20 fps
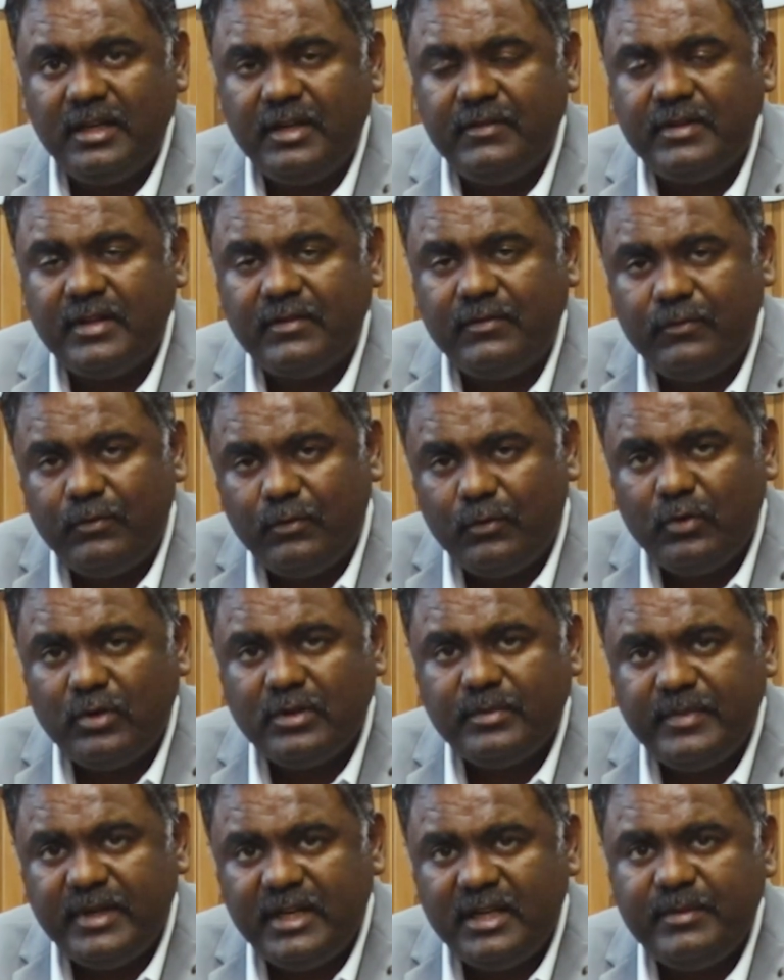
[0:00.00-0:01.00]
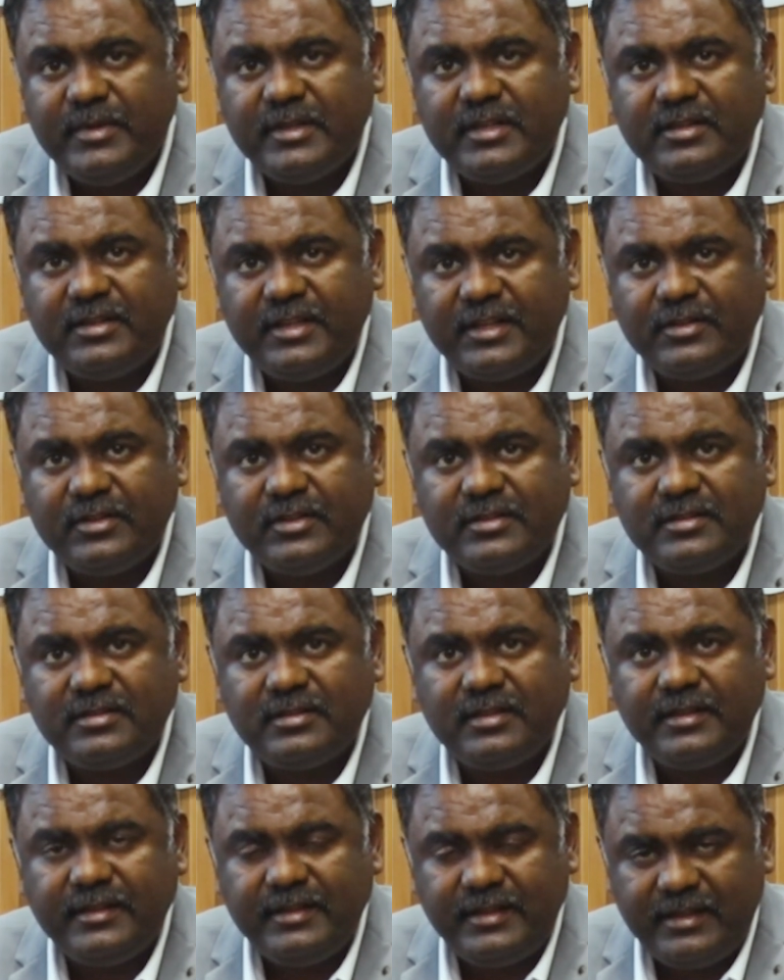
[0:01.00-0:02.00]
even the 4mm
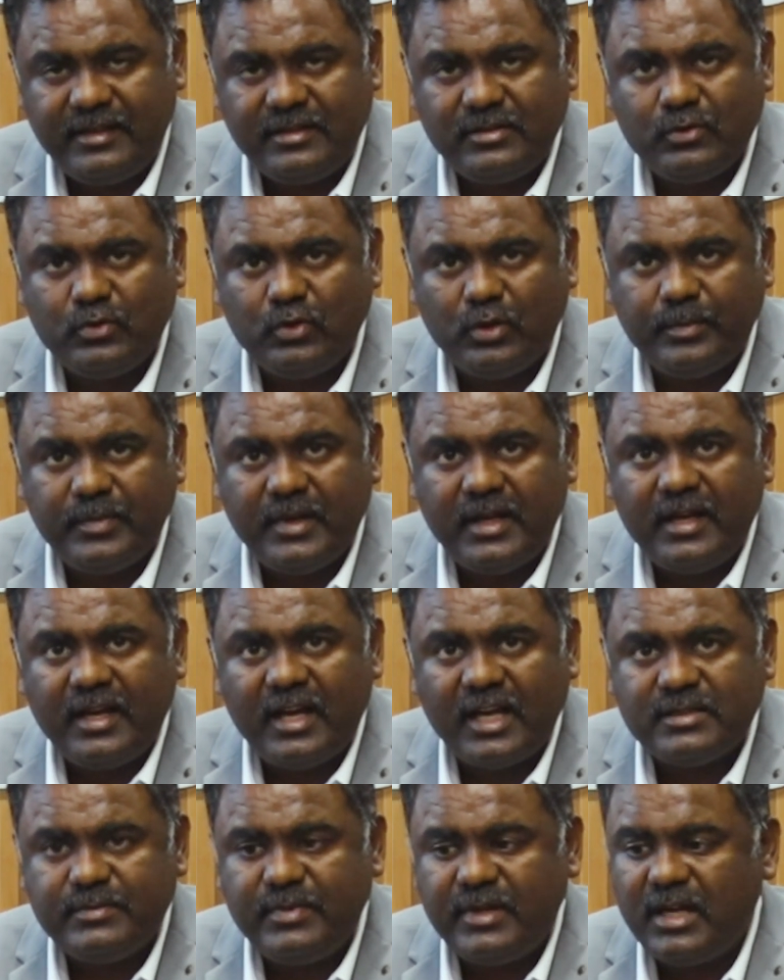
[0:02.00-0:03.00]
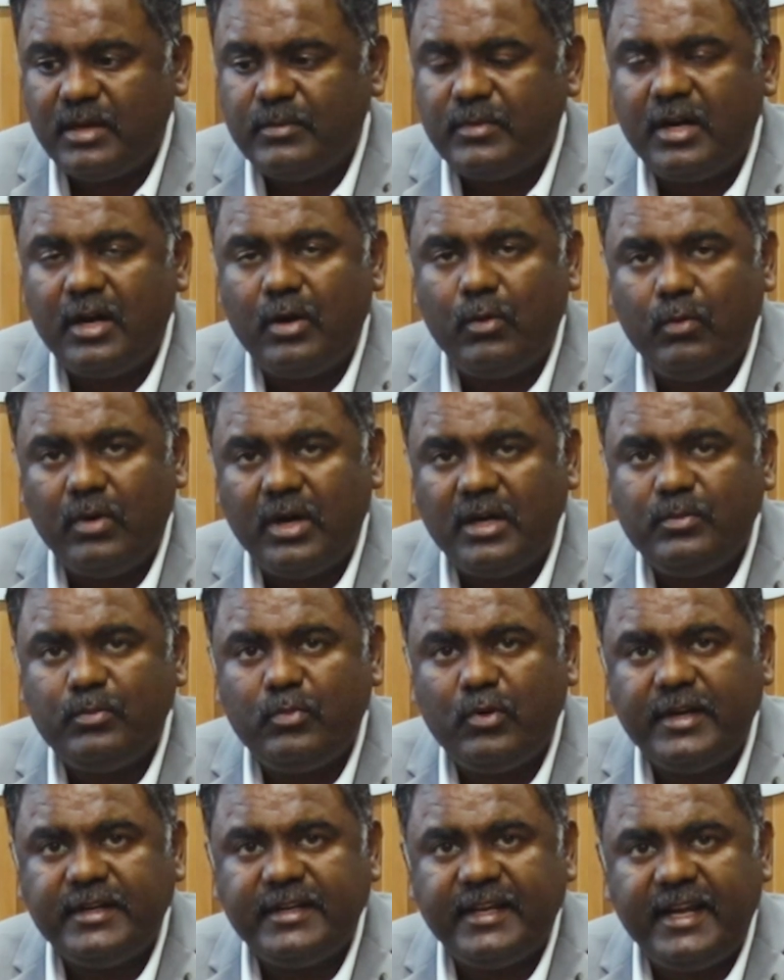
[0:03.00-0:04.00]
thickness scope has become a
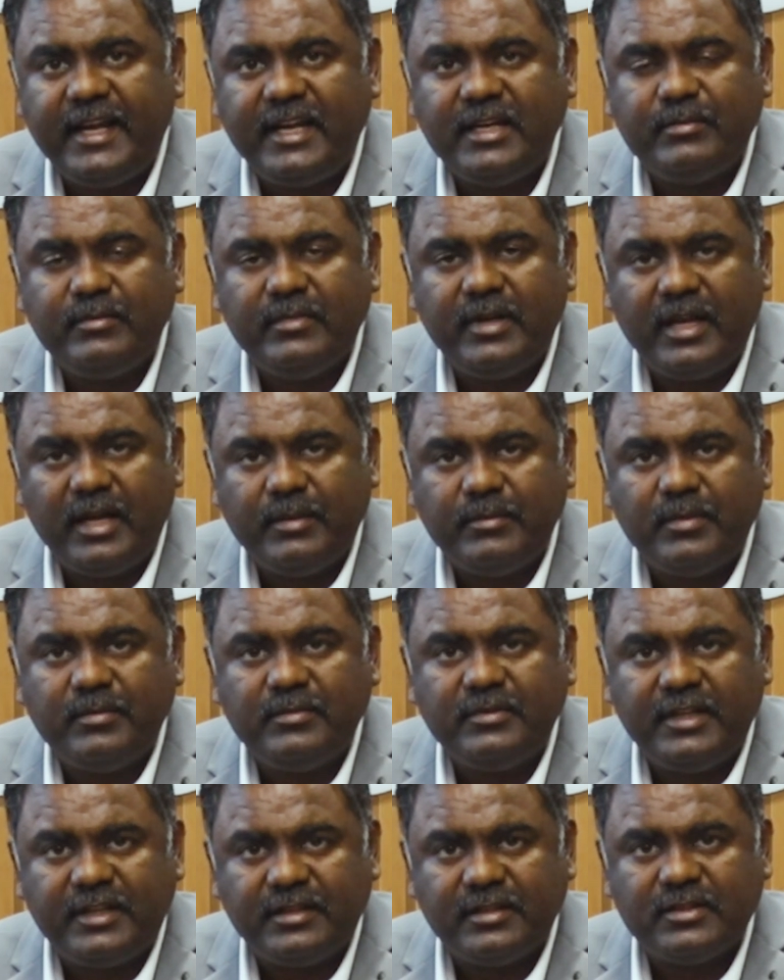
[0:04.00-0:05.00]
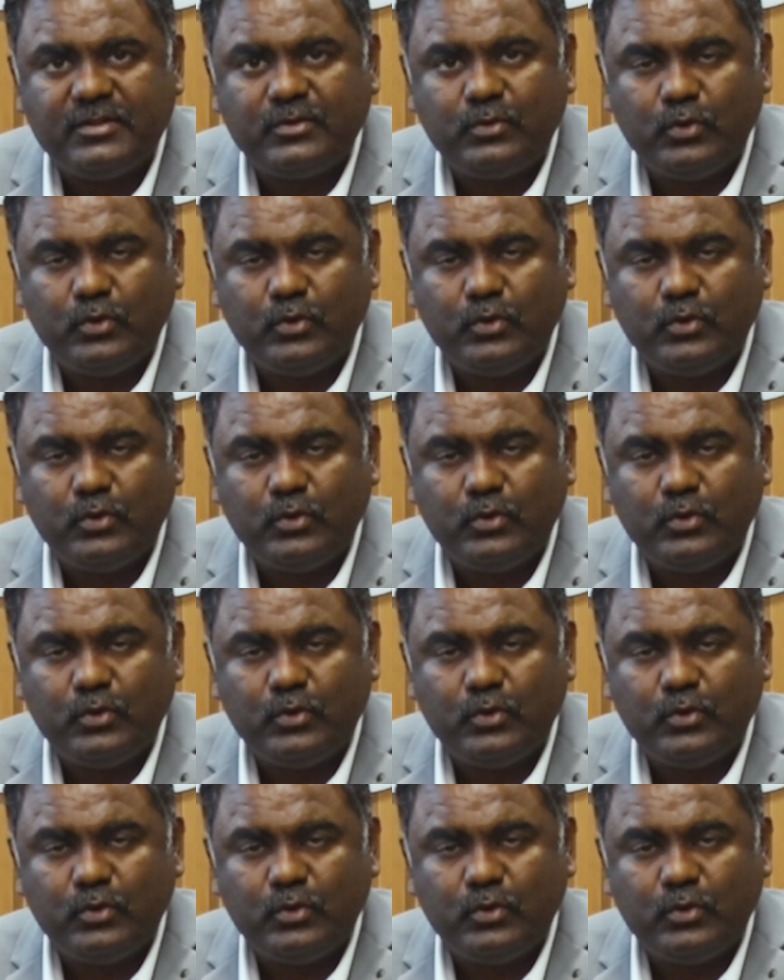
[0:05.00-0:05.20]
1.8mm thickness